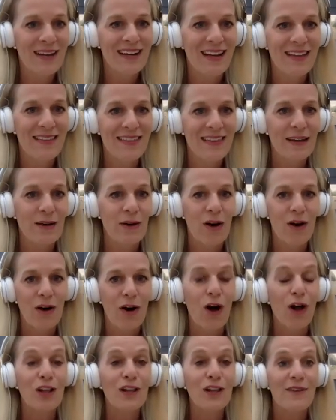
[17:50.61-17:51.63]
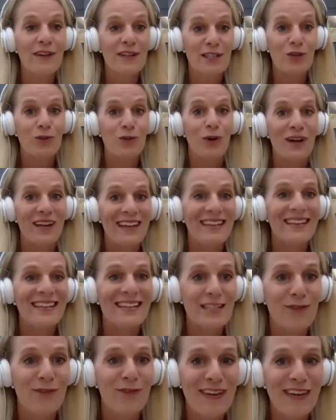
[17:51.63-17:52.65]
And I think all of us who are in
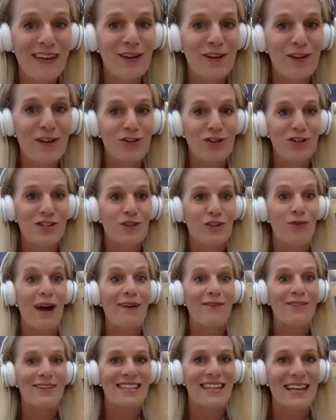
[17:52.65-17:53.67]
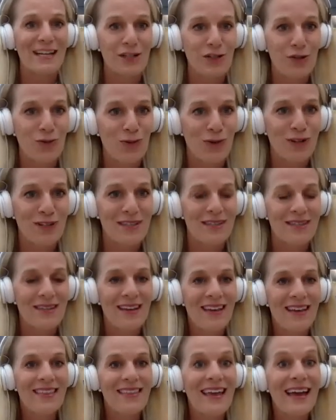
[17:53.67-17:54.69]
this field just gravitate towards
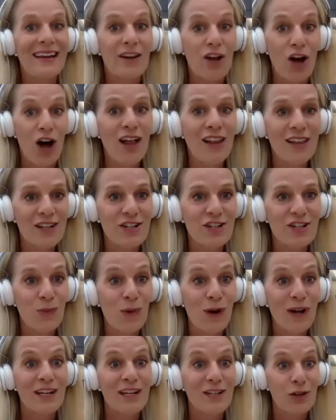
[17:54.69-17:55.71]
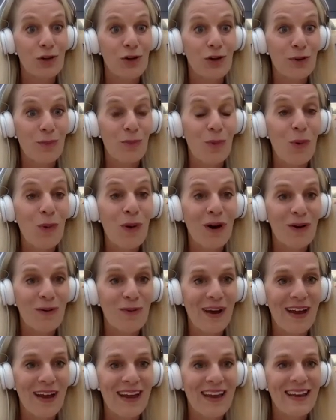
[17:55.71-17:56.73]
that knowledge and wanting to learn more,
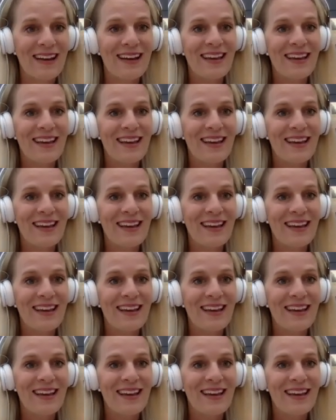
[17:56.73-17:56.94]
right?